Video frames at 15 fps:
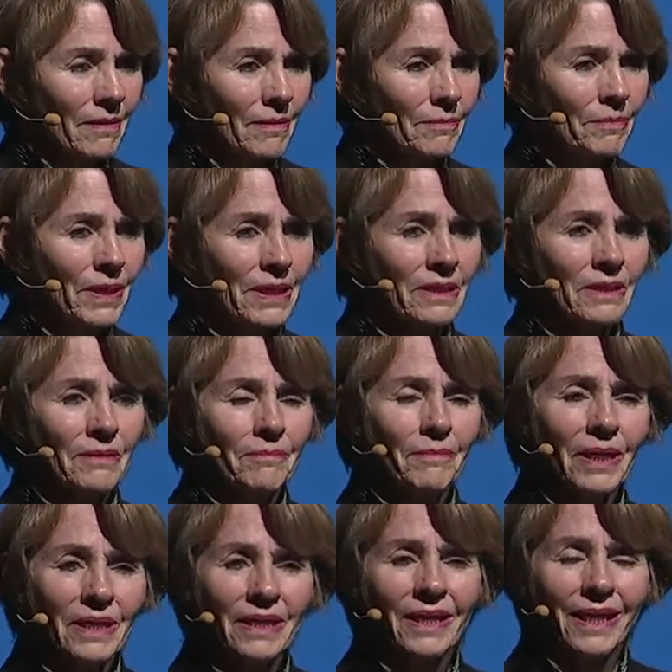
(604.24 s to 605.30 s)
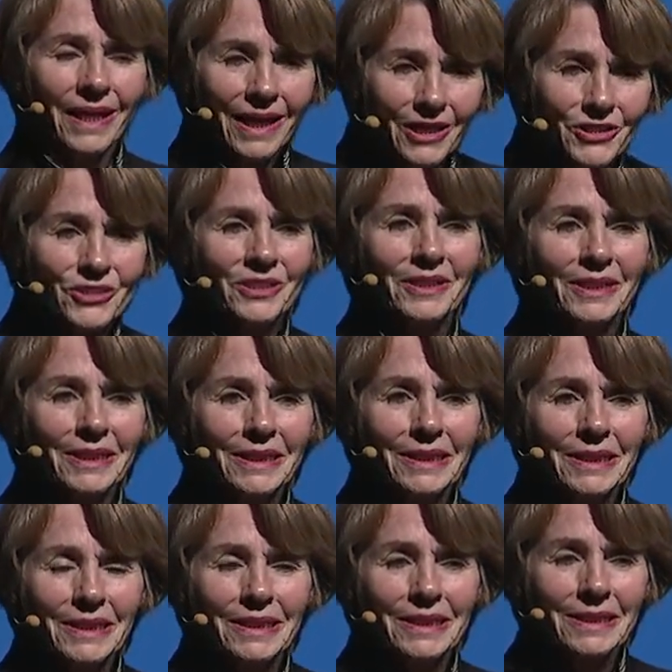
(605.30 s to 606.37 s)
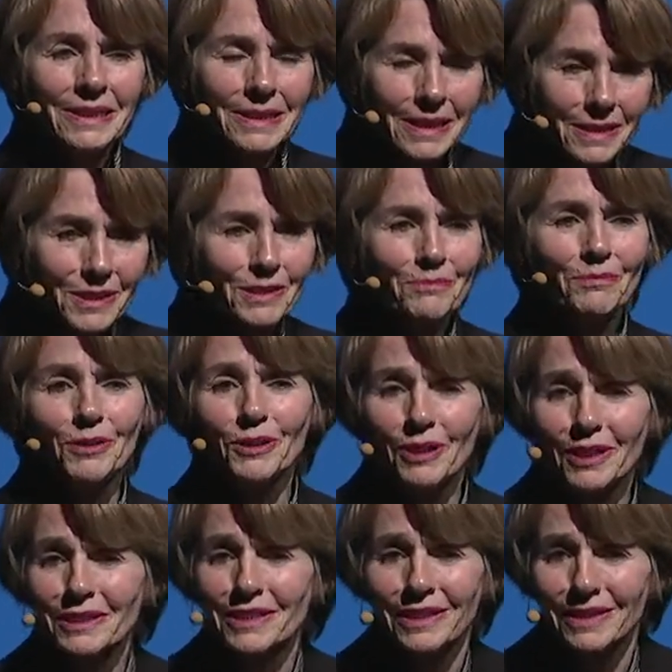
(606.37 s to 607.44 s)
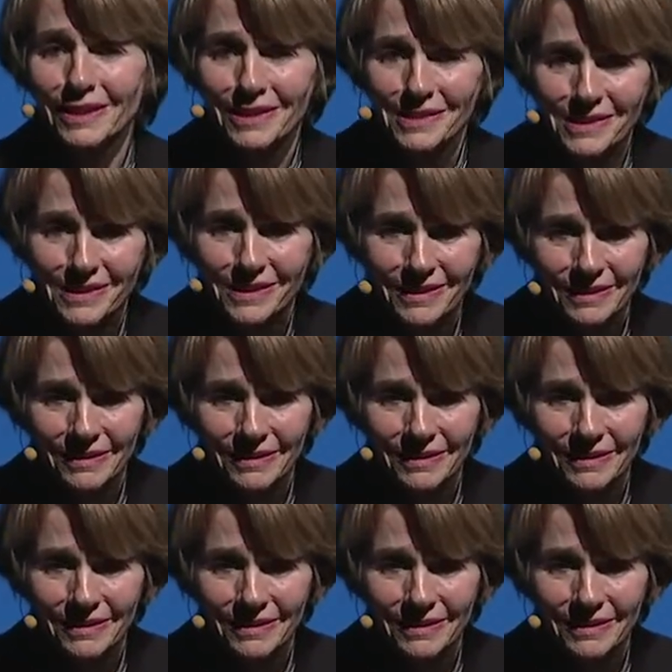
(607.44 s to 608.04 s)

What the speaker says: but money actually doesn't belong to us.